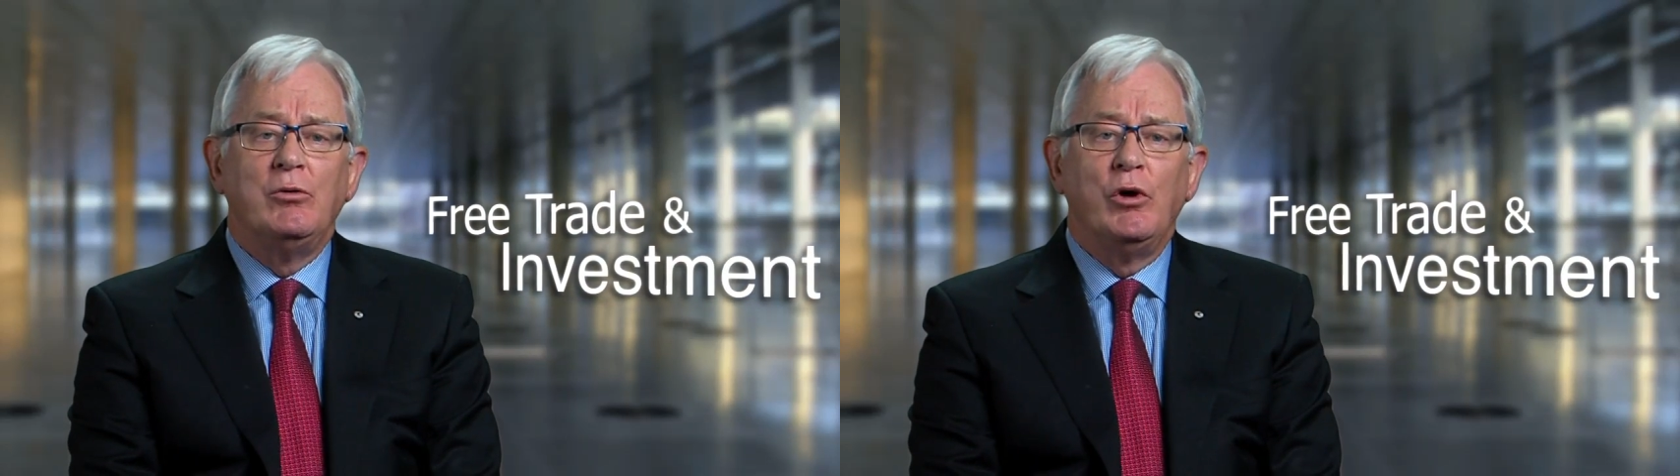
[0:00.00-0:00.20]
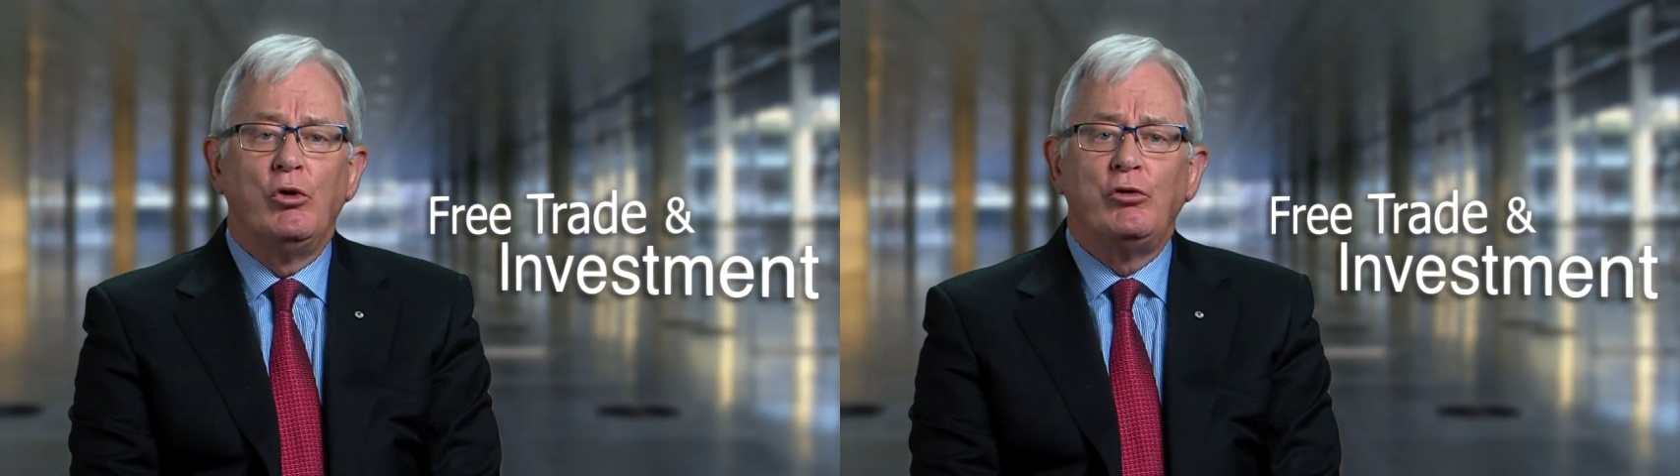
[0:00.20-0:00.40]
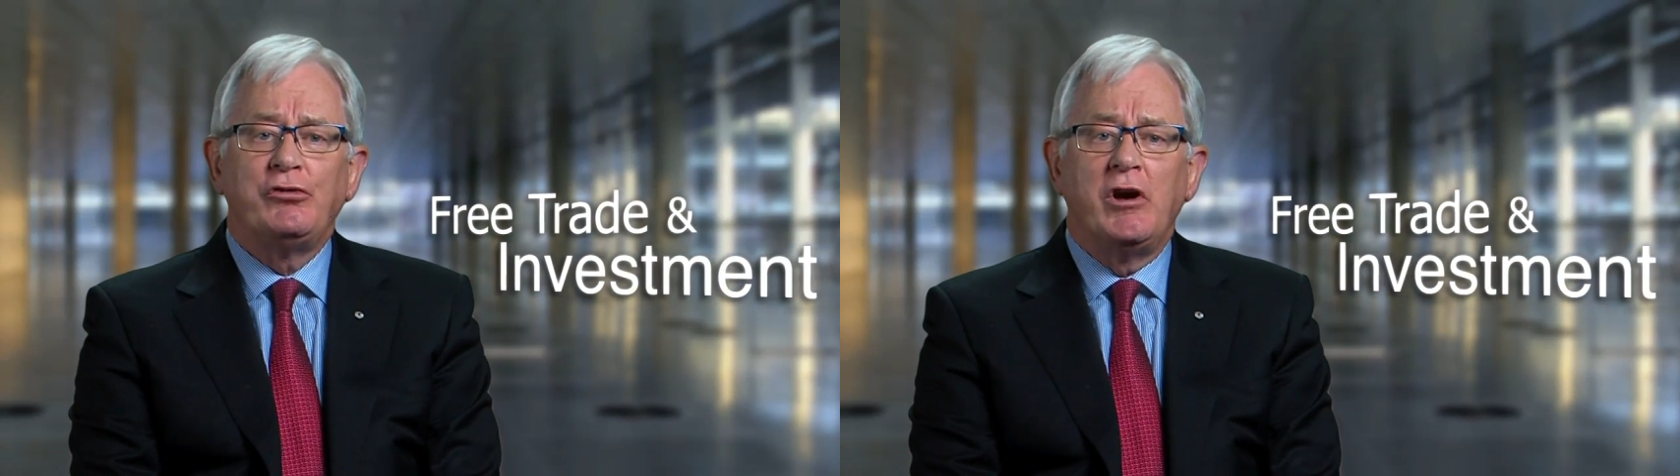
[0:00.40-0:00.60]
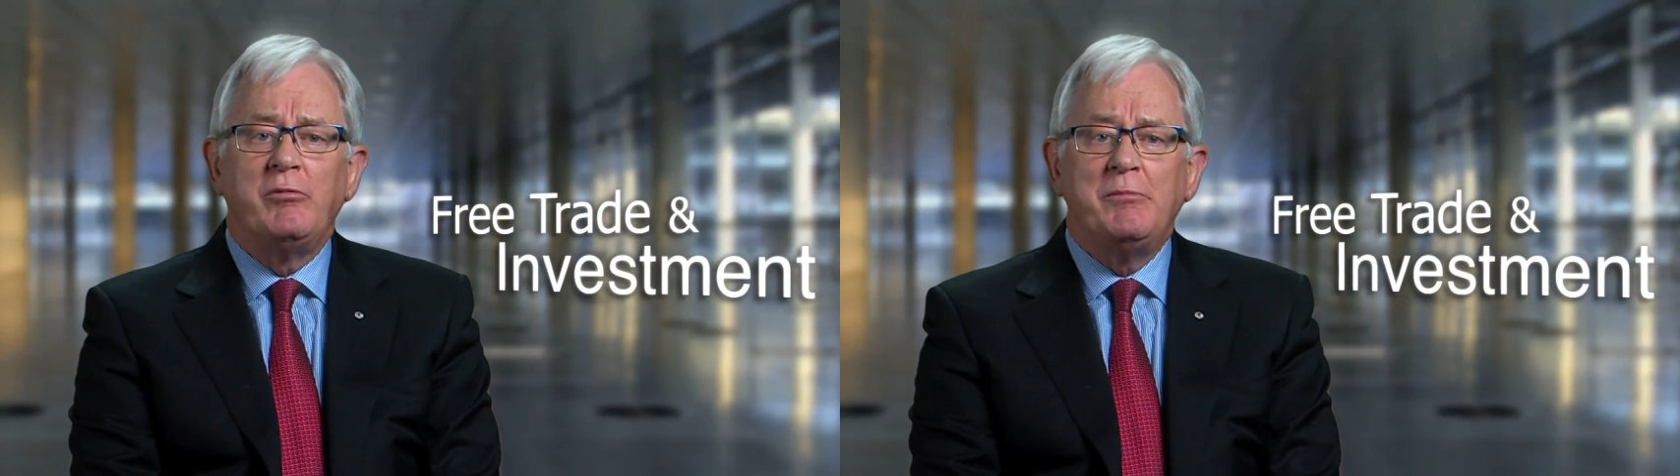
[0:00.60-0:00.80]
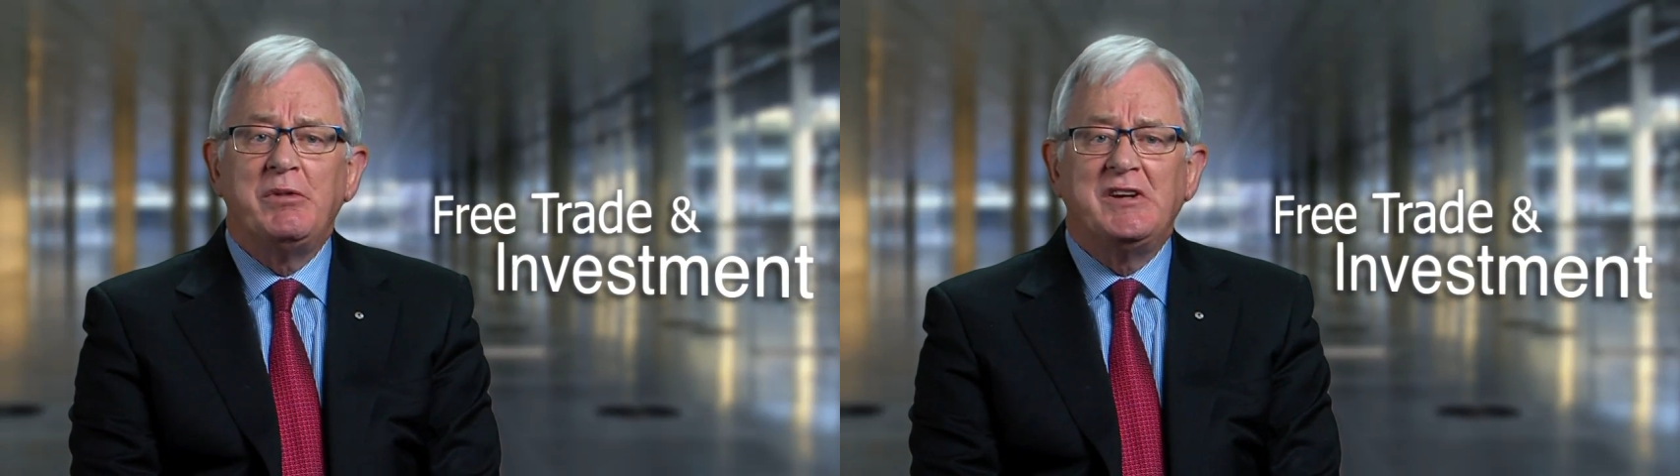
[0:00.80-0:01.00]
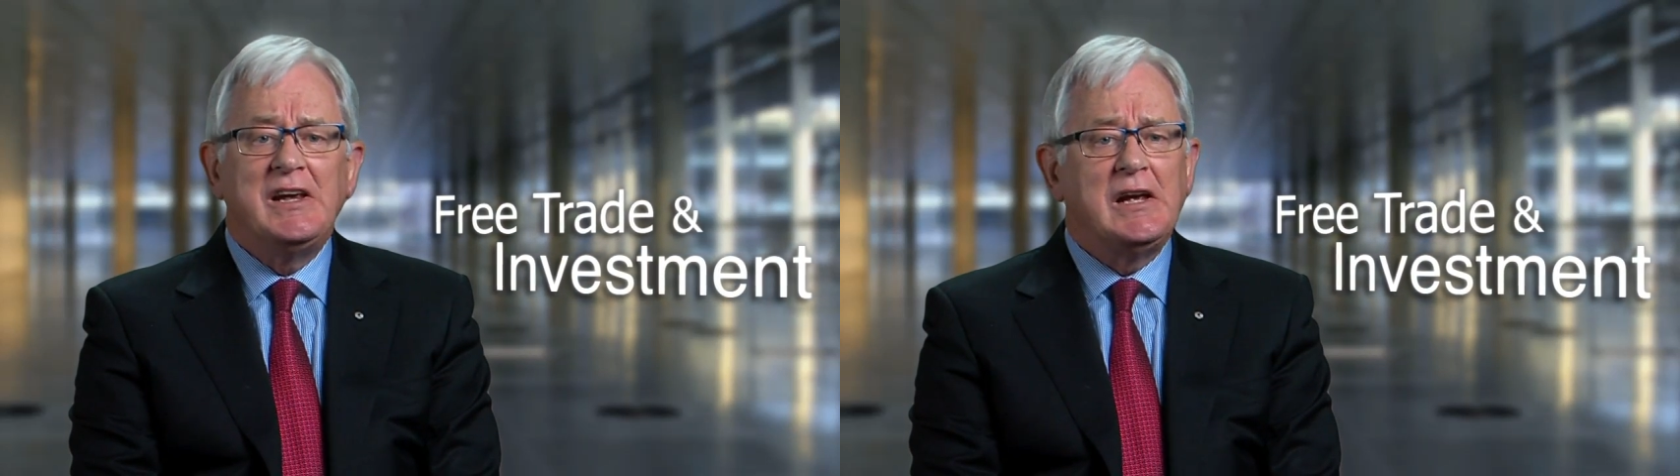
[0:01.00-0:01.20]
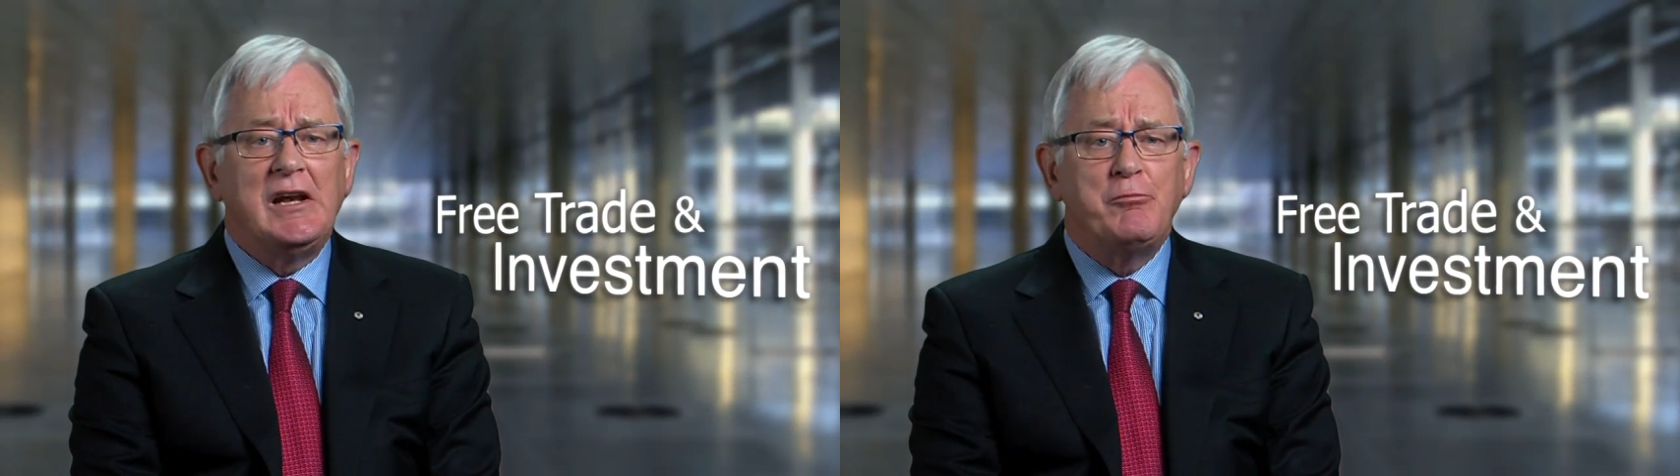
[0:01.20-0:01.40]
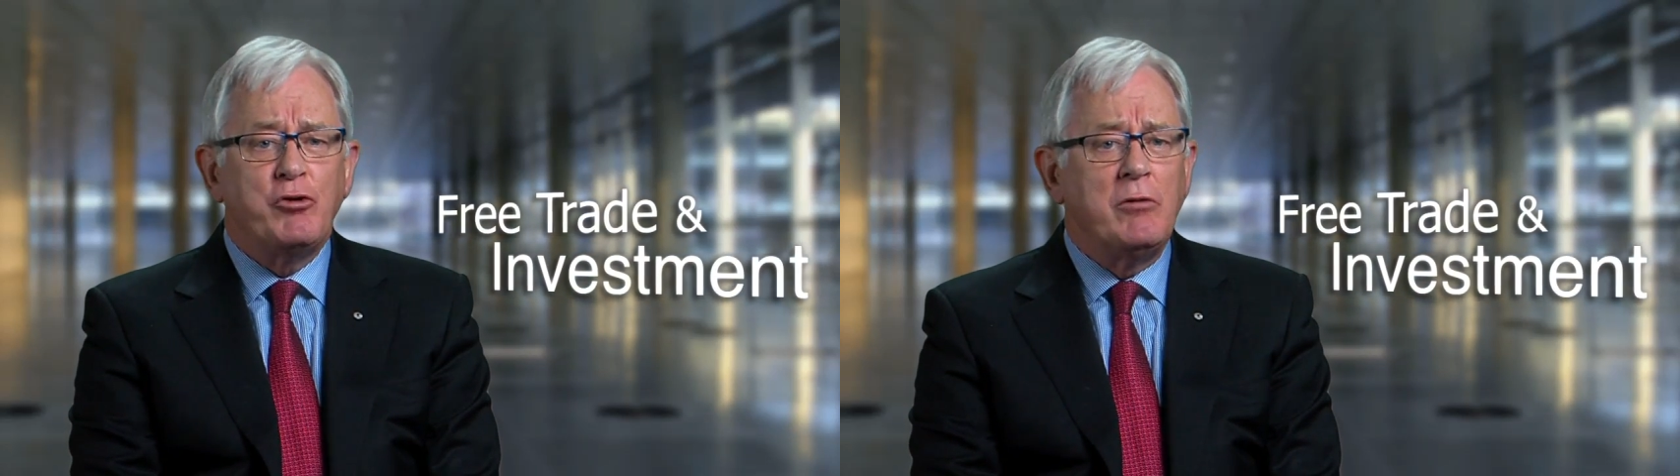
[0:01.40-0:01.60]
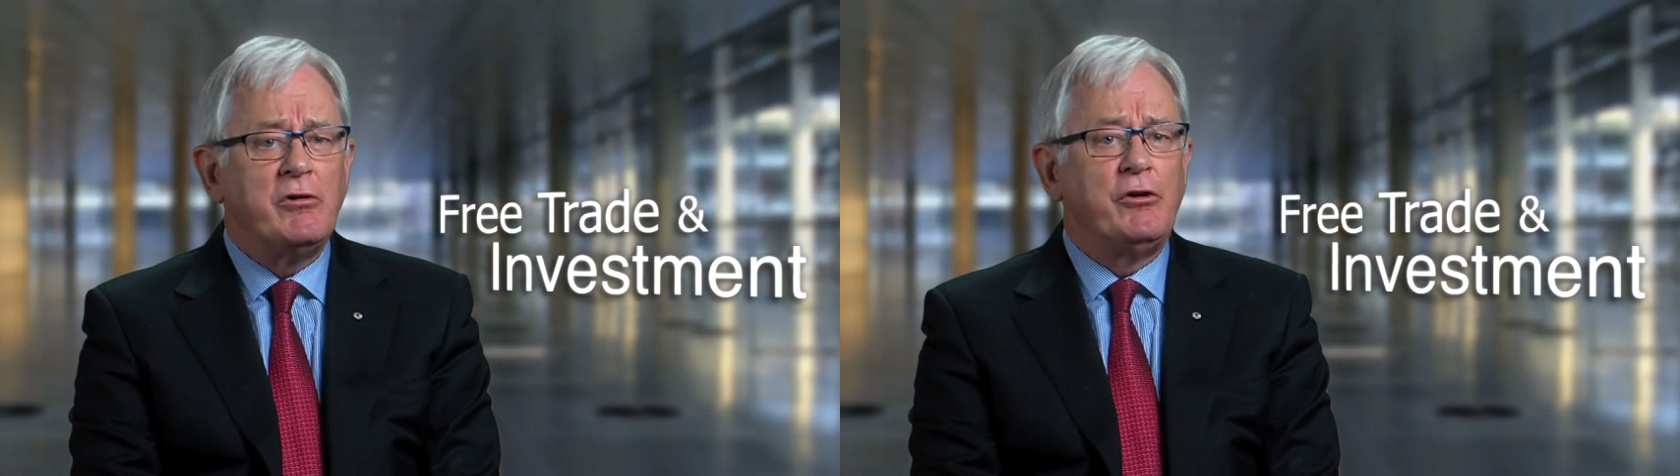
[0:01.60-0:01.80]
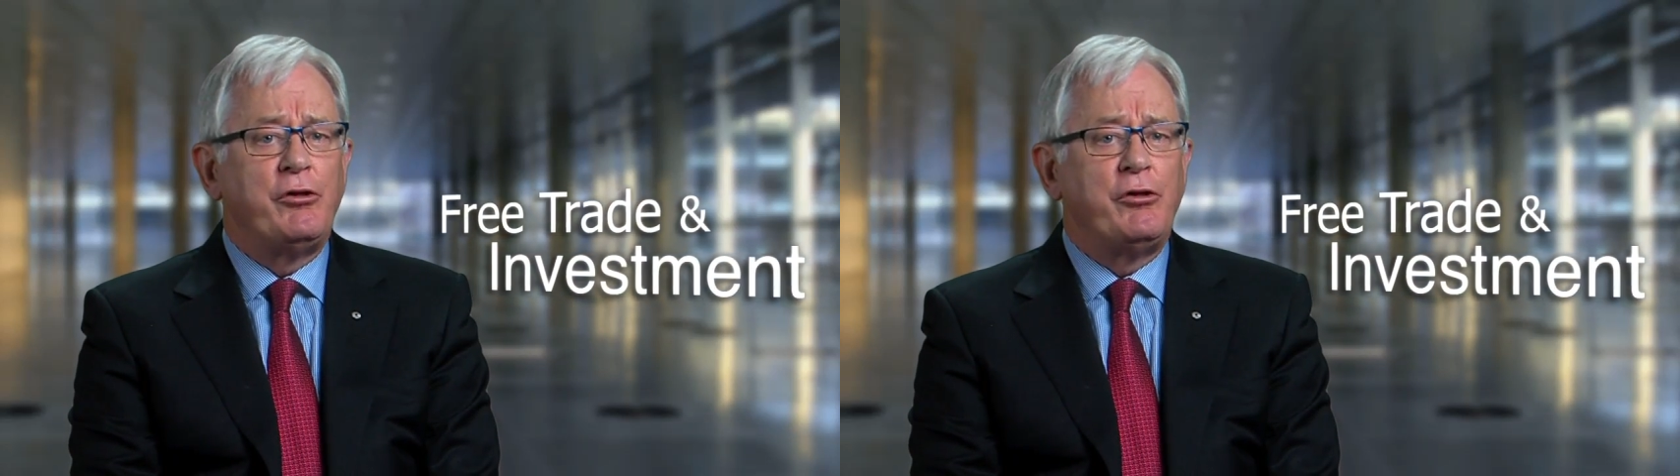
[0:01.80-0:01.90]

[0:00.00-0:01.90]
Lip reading: will also be particularly prominent